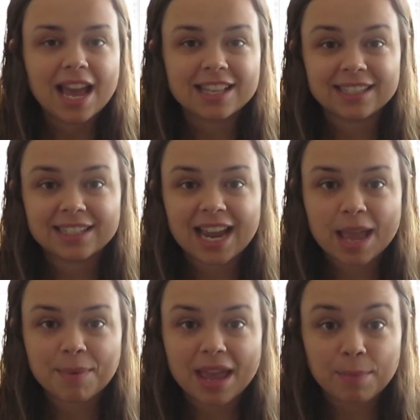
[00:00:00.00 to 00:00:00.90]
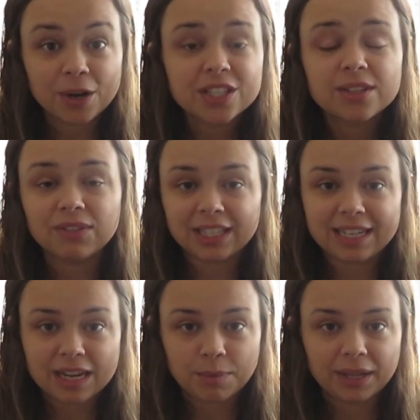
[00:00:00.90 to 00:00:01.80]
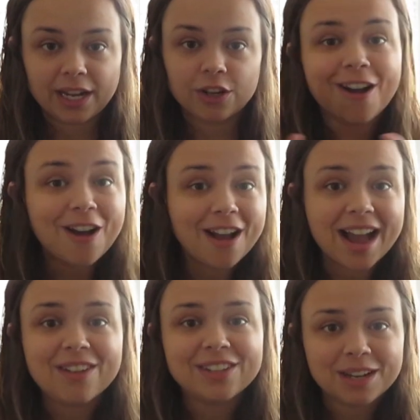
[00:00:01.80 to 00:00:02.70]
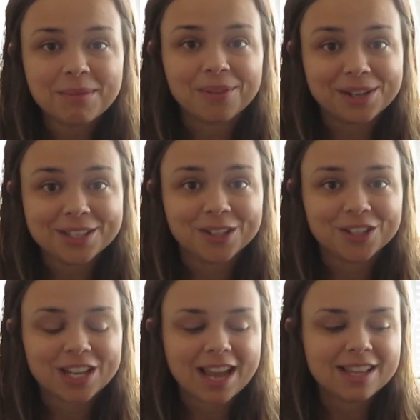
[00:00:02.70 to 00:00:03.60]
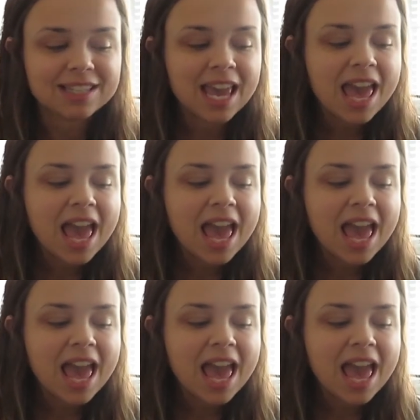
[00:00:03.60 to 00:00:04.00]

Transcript: as a type A person really need a planner? I've done my research, guys.